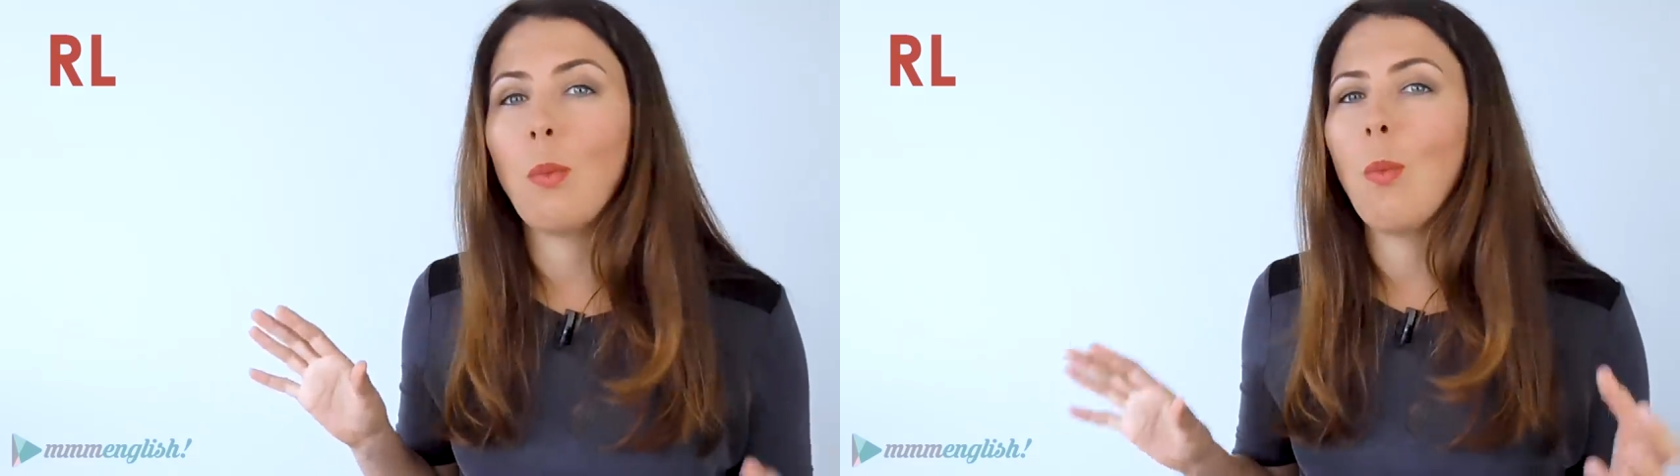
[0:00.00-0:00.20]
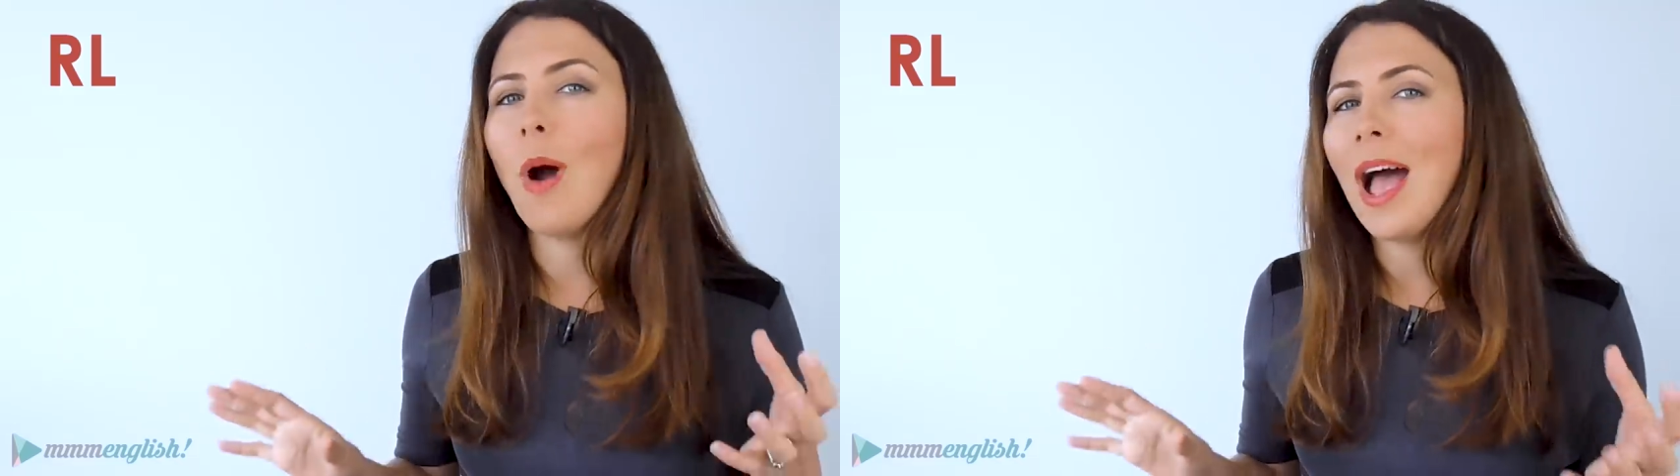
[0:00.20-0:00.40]

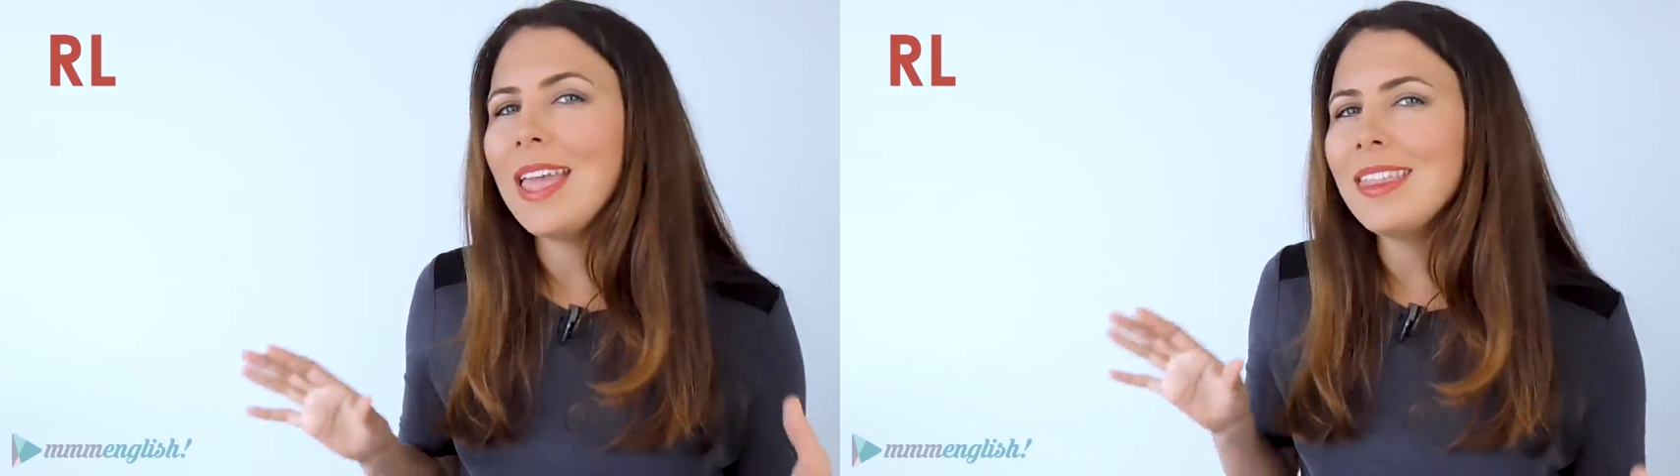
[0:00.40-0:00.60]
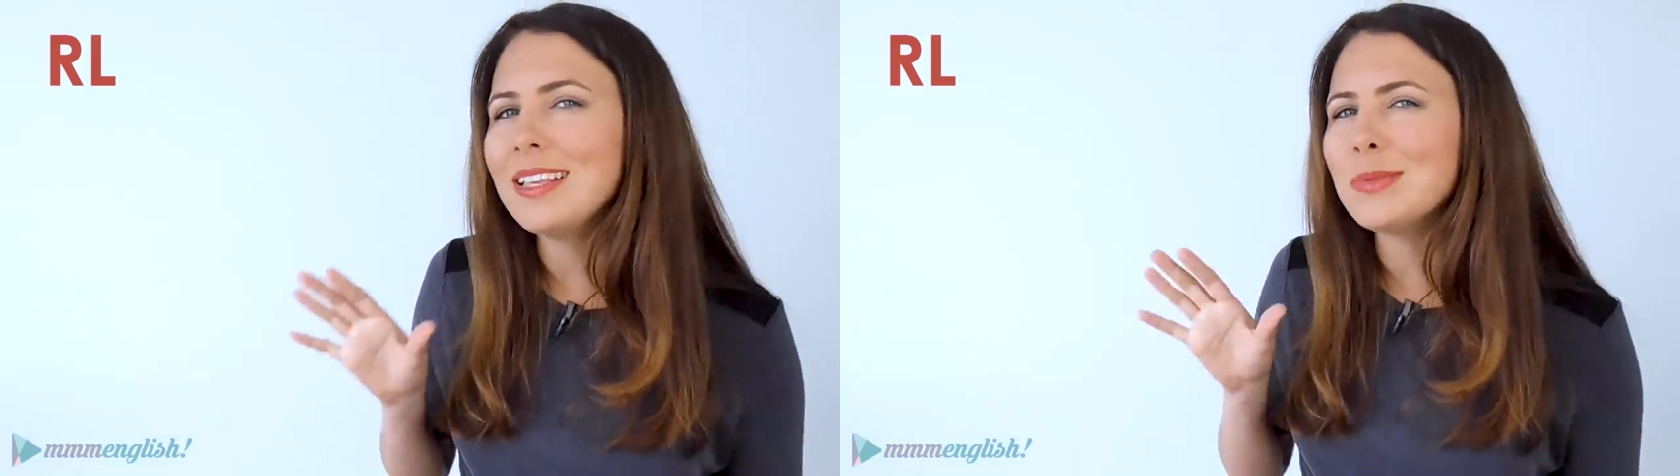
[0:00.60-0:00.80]

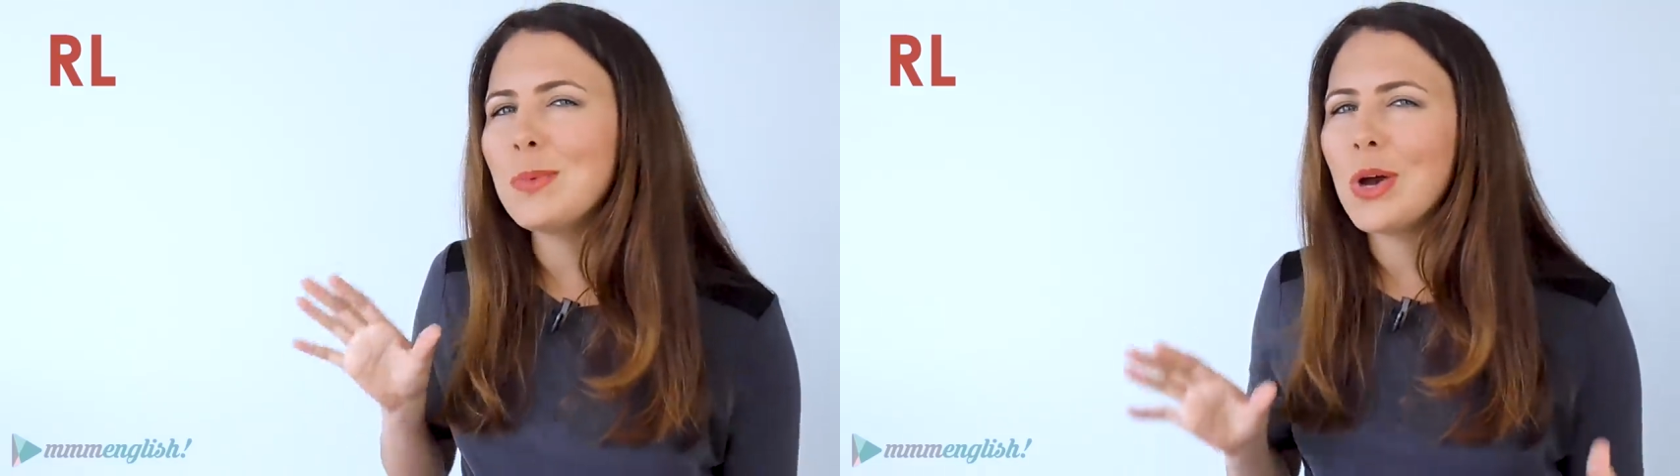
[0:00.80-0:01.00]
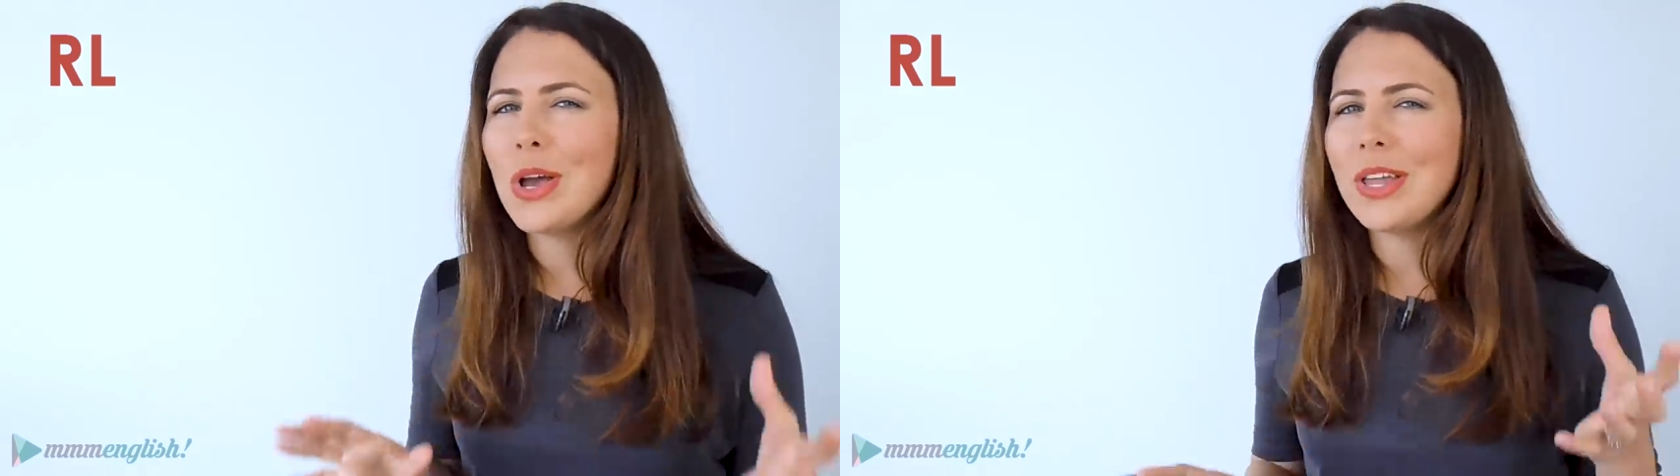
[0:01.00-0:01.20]
why this
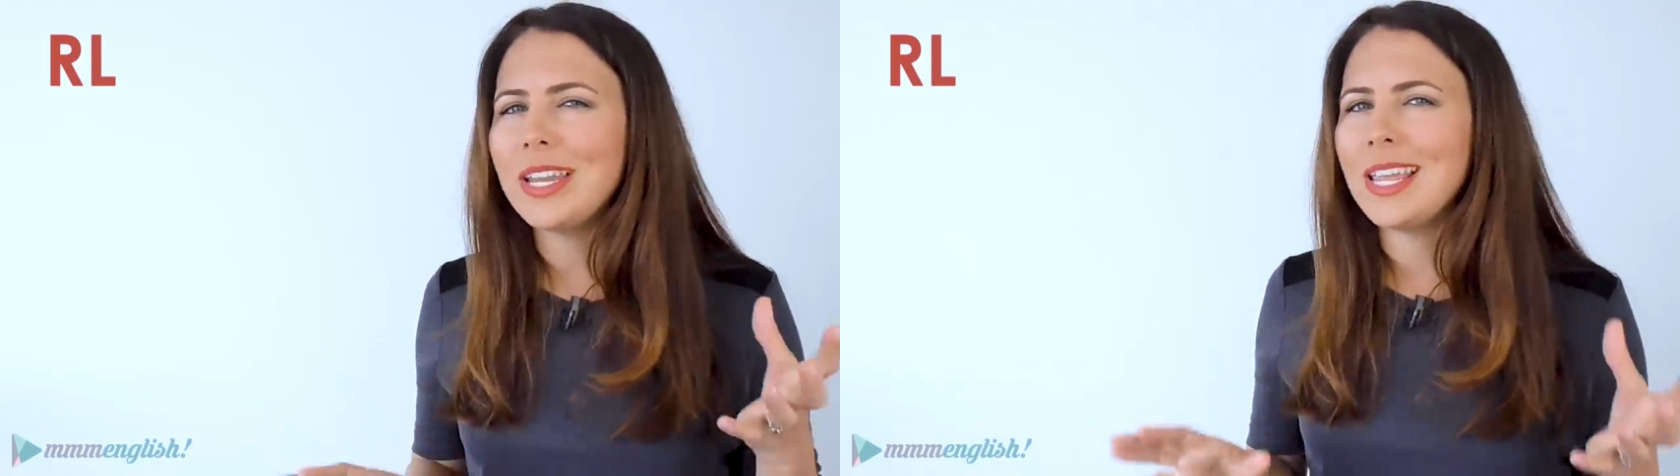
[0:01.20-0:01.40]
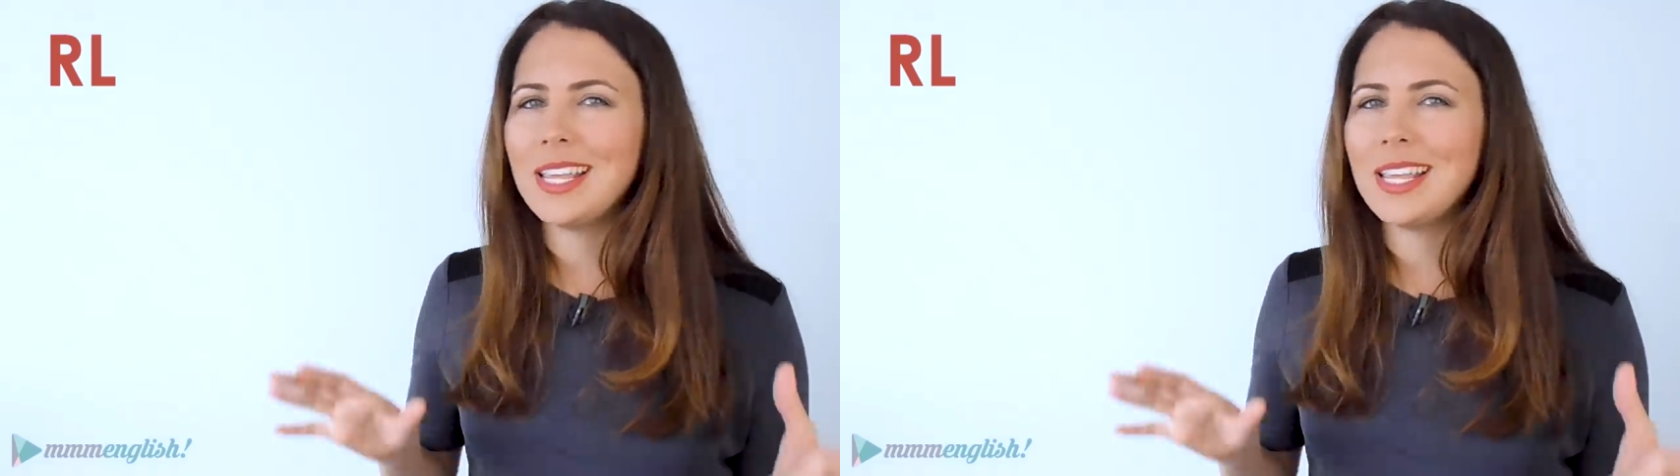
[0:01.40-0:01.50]
word